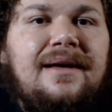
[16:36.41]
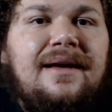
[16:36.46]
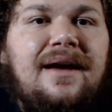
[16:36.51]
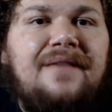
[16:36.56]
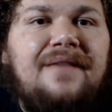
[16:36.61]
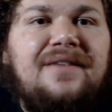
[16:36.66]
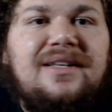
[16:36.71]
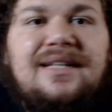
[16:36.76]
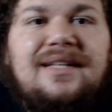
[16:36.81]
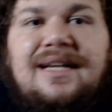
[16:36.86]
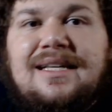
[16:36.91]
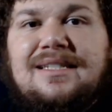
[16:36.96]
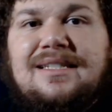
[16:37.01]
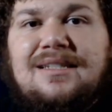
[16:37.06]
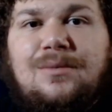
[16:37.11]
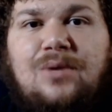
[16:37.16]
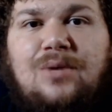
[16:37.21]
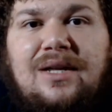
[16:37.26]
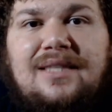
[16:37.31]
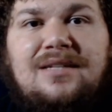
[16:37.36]
A villain has
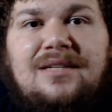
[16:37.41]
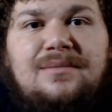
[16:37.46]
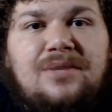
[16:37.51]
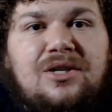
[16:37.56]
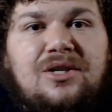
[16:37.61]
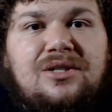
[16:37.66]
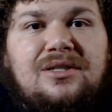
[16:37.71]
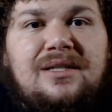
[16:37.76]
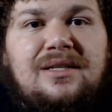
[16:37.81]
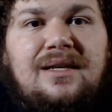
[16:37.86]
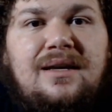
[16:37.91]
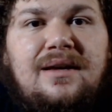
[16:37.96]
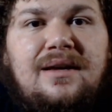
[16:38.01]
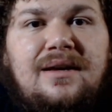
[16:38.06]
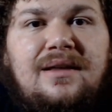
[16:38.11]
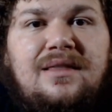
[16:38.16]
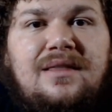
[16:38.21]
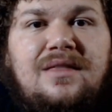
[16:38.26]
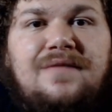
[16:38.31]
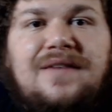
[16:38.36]
someone at their mercy,
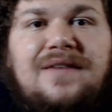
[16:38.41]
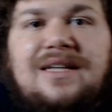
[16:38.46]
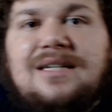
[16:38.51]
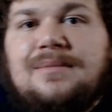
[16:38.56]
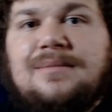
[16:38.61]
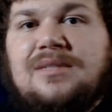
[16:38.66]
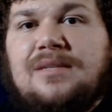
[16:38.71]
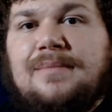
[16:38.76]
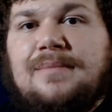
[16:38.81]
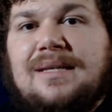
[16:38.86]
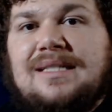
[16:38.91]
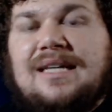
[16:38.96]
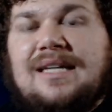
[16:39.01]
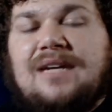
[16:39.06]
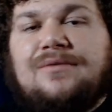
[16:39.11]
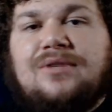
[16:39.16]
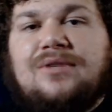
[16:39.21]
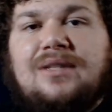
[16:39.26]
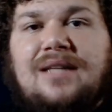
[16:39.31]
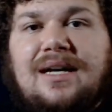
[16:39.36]
the victim submits out
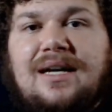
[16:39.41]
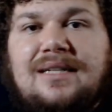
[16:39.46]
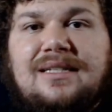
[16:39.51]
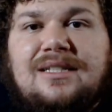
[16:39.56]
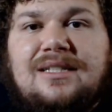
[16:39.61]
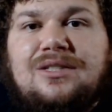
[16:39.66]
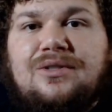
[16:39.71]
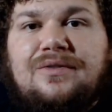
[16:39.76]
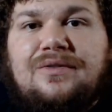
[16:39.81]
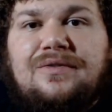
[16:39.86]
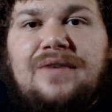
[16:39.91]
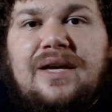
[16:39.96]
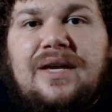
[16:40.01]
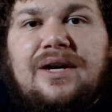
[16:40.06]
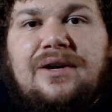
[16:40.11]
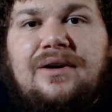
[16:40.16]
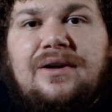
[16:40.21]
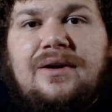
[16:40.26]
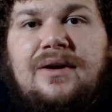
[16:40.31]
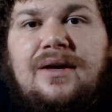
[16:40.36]
of reluctance or
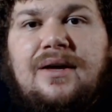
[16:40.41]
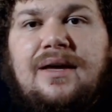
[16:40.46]
fear,